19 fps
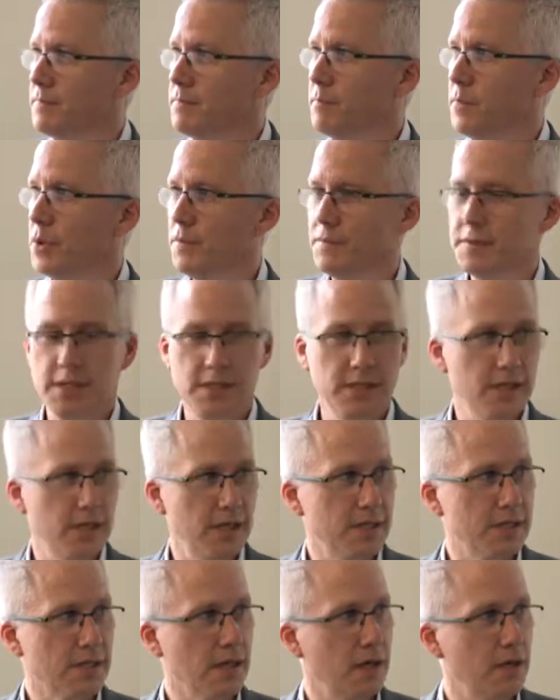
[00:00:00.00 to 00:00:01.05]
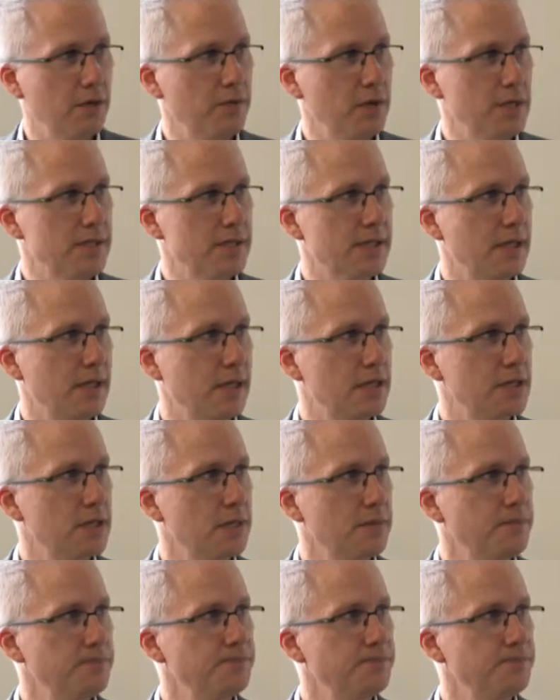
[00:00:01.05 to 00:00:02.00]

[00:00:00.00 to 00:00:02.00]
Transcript: moved into this kind of research.